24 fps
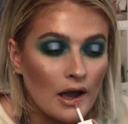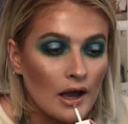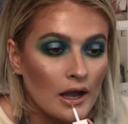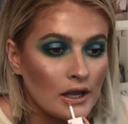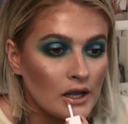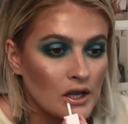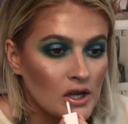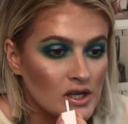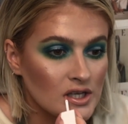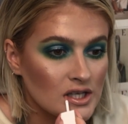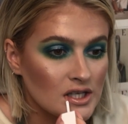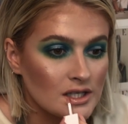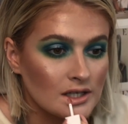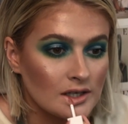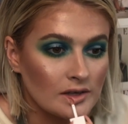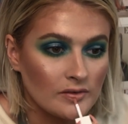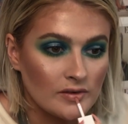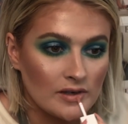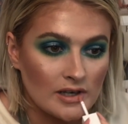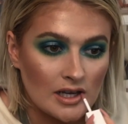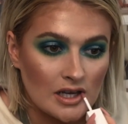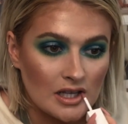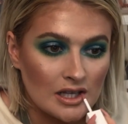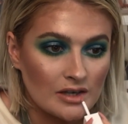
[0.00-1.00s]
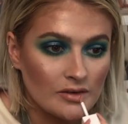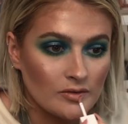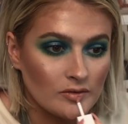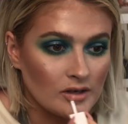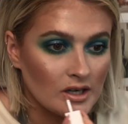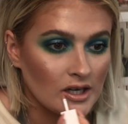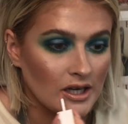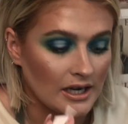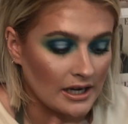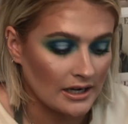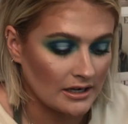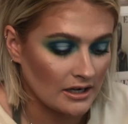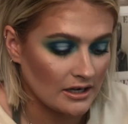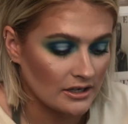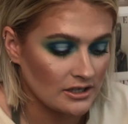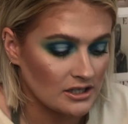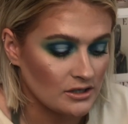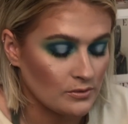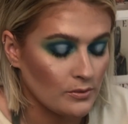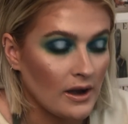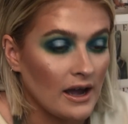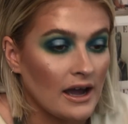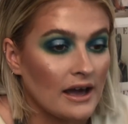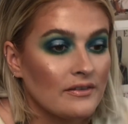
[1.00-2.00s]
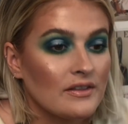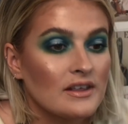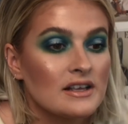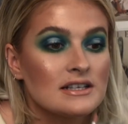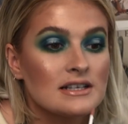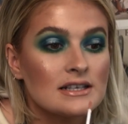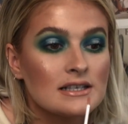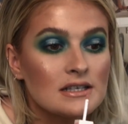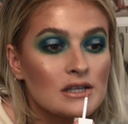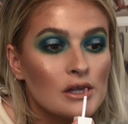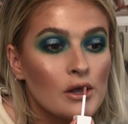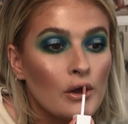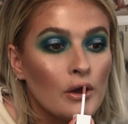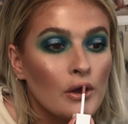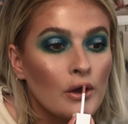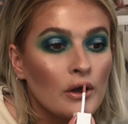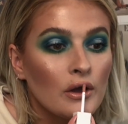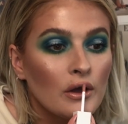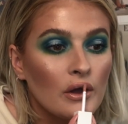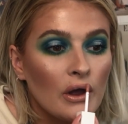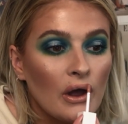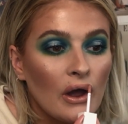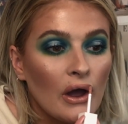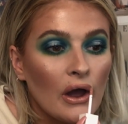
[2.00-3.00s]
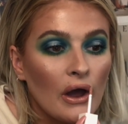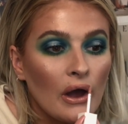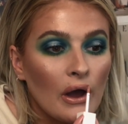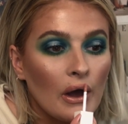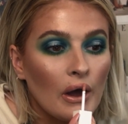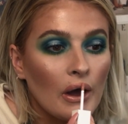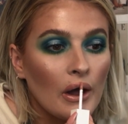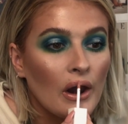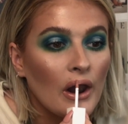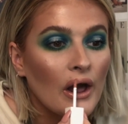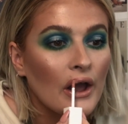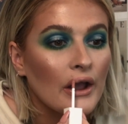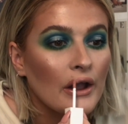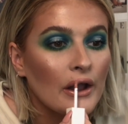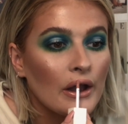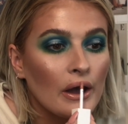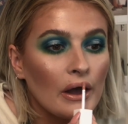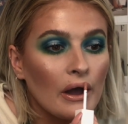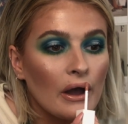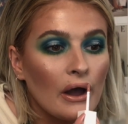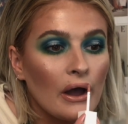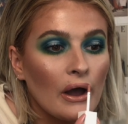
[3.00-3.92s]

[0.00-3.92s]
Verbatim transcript: I used this in a video the other day and I swear this is like